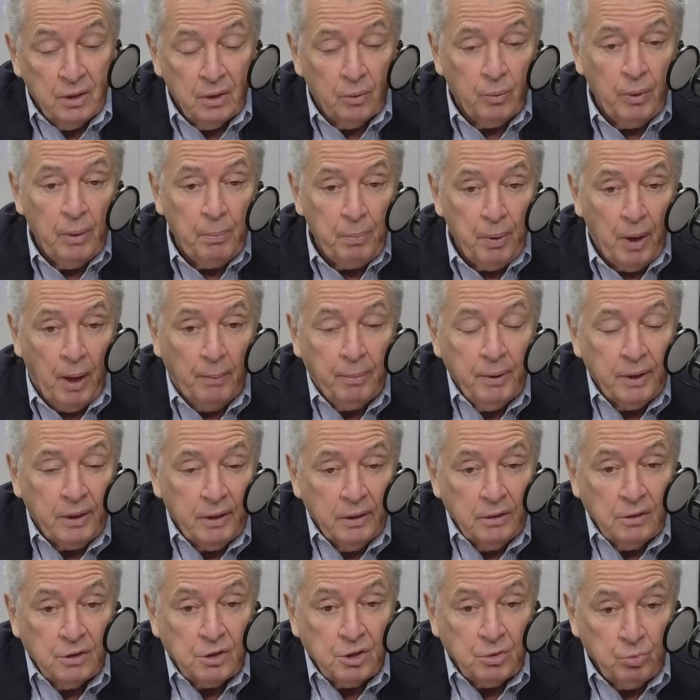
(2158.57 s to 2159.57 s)
the
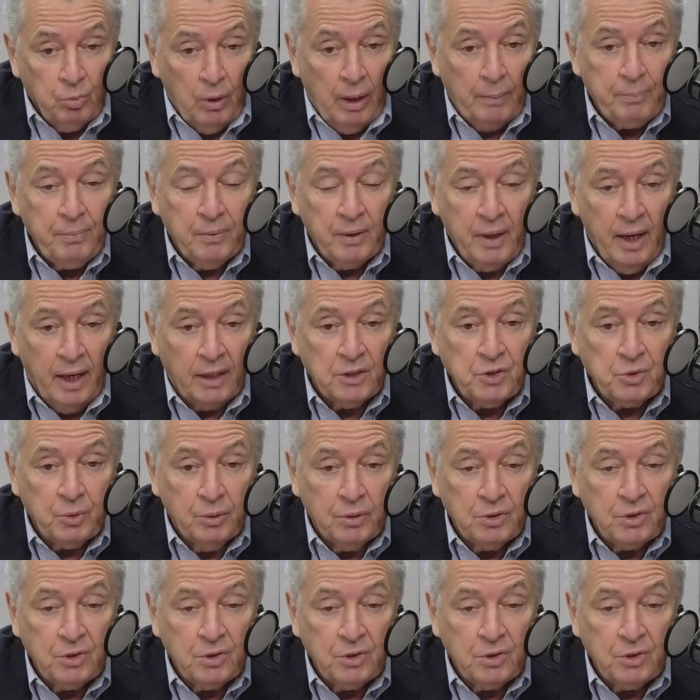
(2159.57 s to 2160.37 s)
Republicans swept Nassau and